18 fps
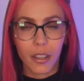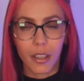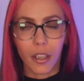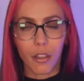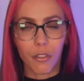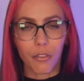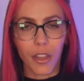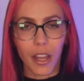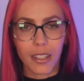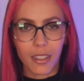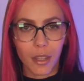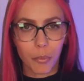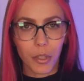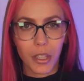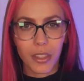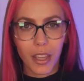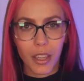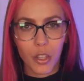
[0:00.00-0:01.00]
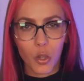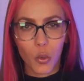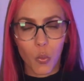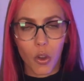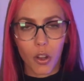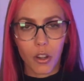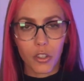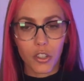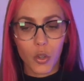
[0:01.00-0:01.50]
If that's something that you
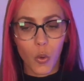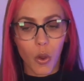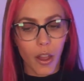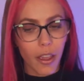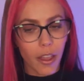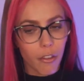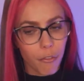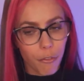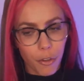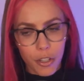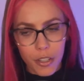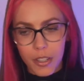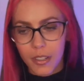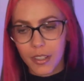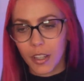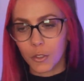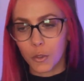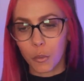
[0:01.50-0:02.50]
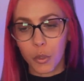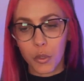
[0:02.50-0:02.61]
want to do. I have very successful